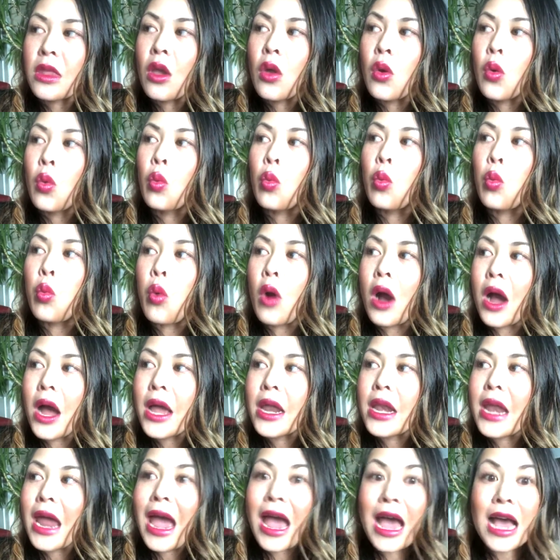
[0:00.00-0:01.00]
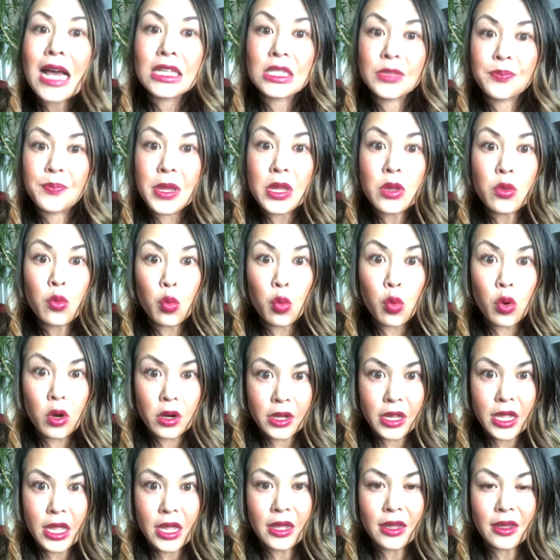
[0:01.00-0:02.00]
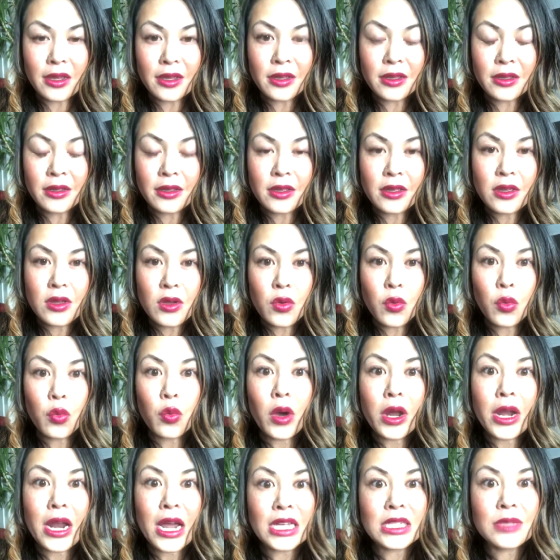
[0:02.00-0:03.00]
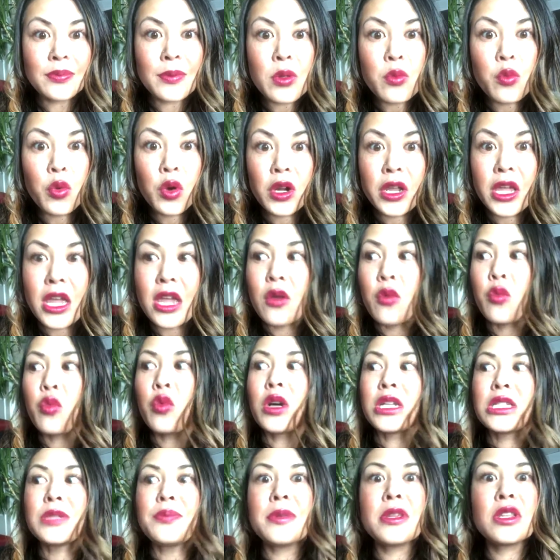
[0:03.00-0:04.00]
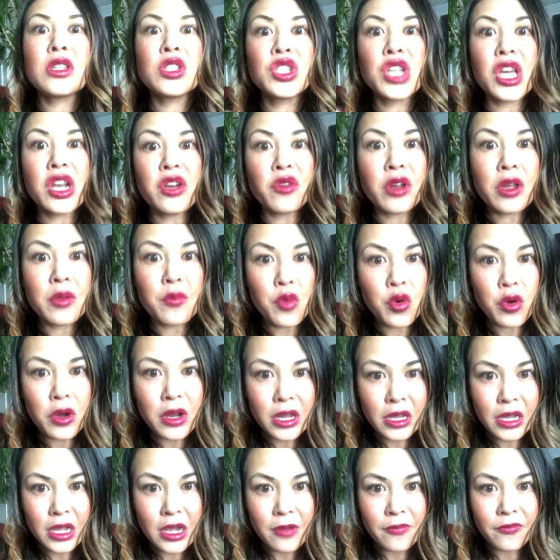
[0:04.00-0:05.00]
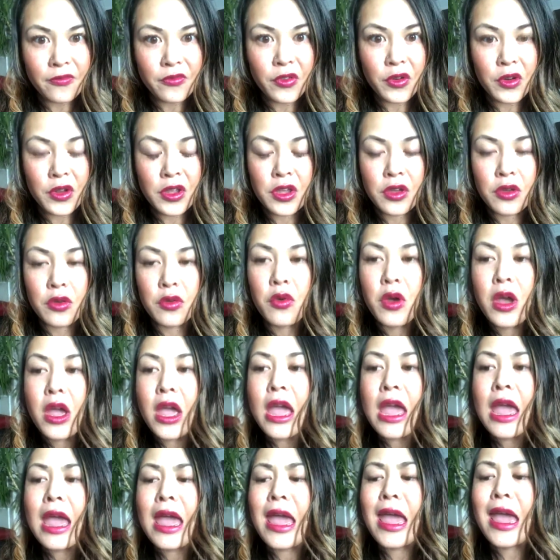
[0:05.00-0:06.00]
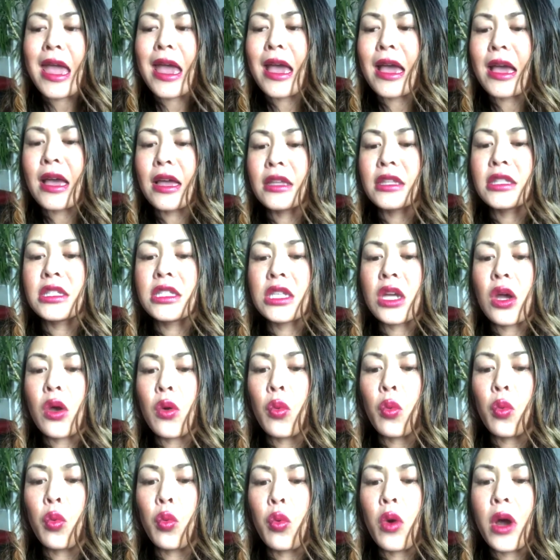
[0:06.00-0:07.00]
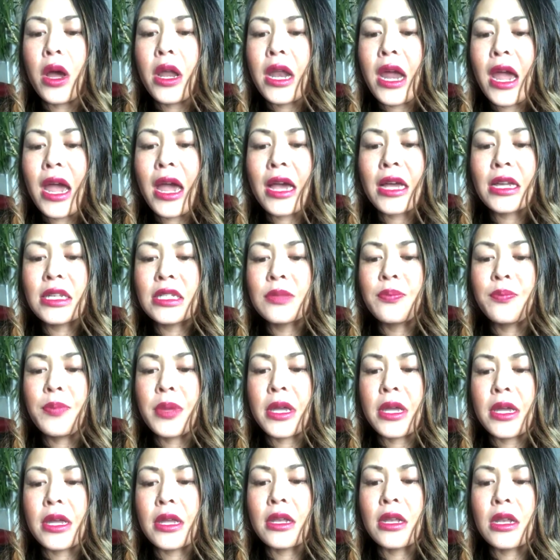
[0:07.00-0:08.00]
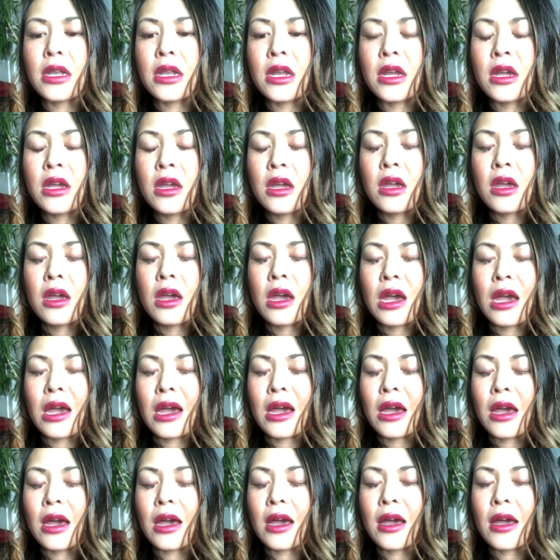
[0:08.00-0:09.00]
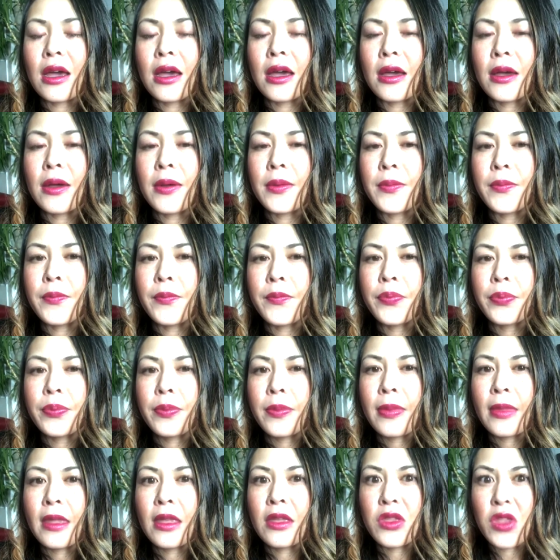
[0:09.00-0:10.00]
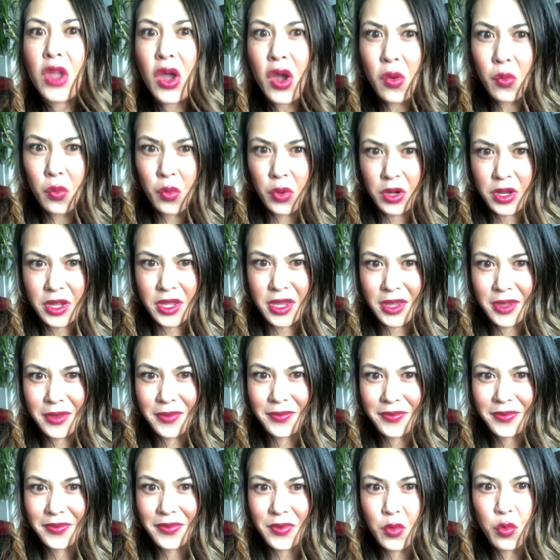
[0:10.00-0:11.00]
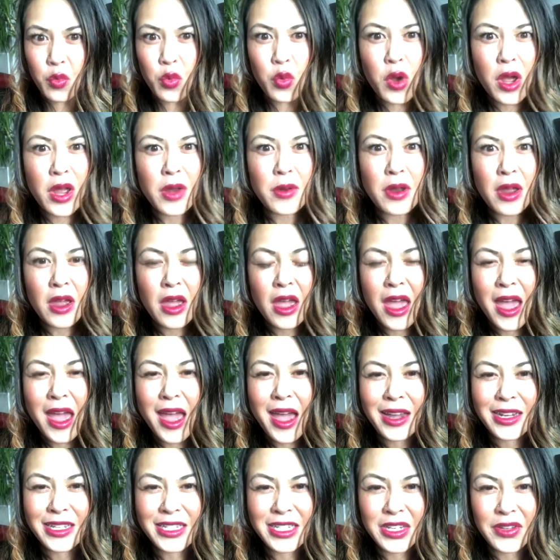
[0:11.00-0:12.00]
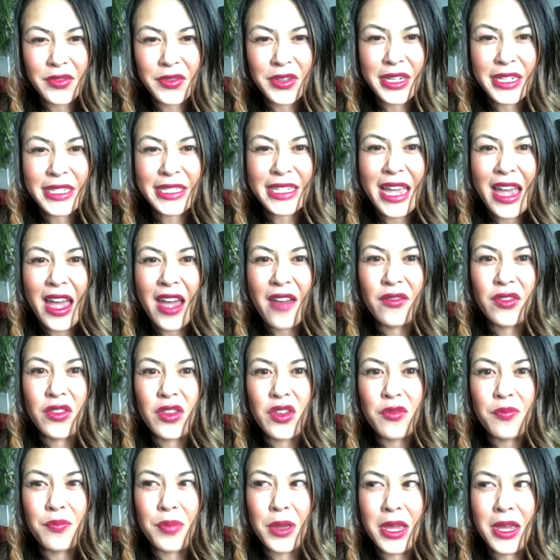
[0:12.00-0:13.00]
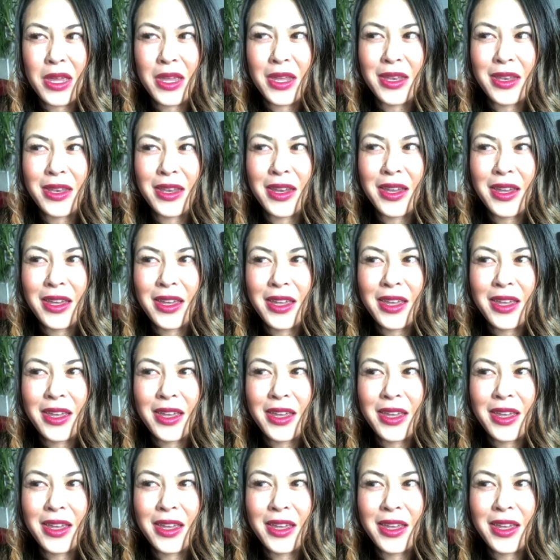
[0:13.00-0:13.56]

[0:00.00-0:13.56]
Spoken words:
what has been working. What's been generating more income for you, and what has been not working. What activities have you been